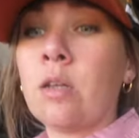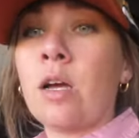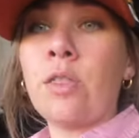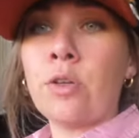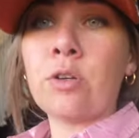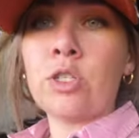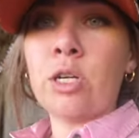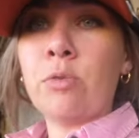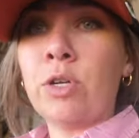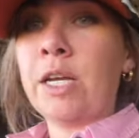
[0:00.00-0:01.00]
I thought I'd
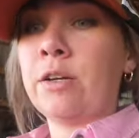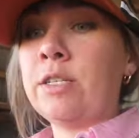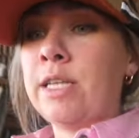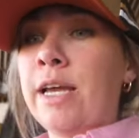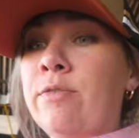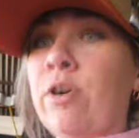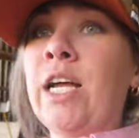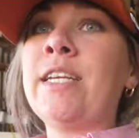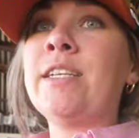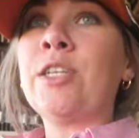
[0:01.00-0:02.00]
jump on here and say,
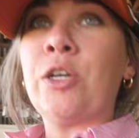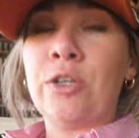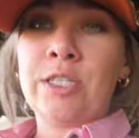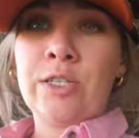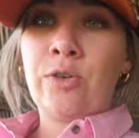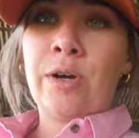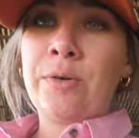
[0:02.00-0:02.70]
Riley doesn't go to school.